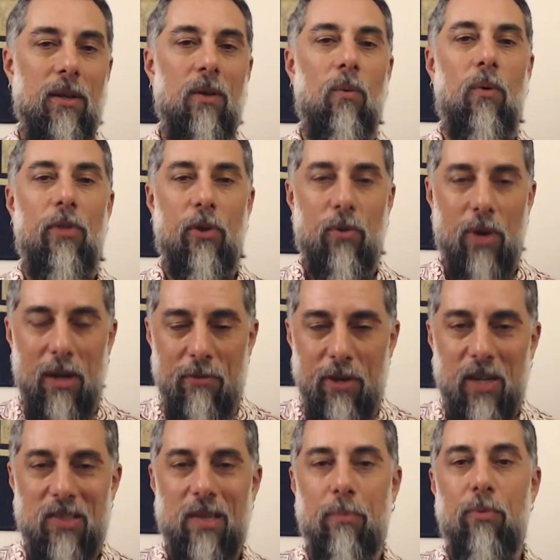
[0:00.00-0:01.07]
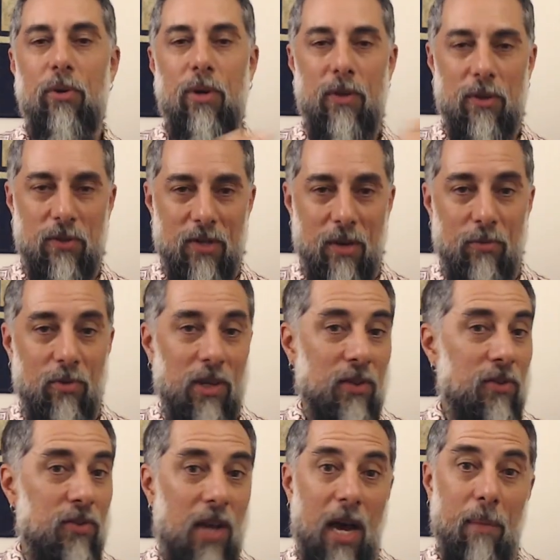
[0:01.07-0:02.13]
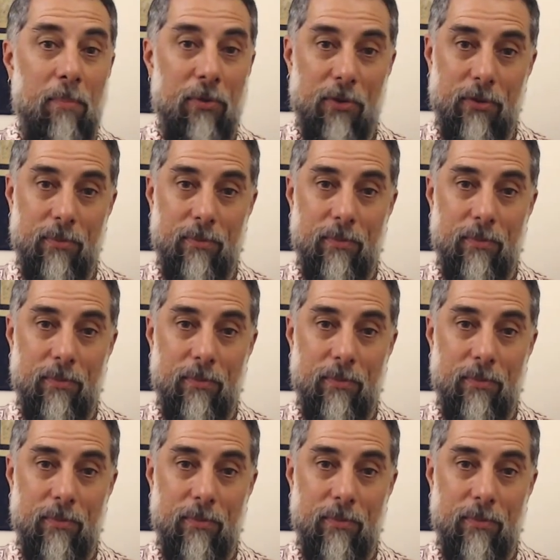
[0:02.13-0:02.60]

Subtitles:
When the craving is uprooted, the suffering stops.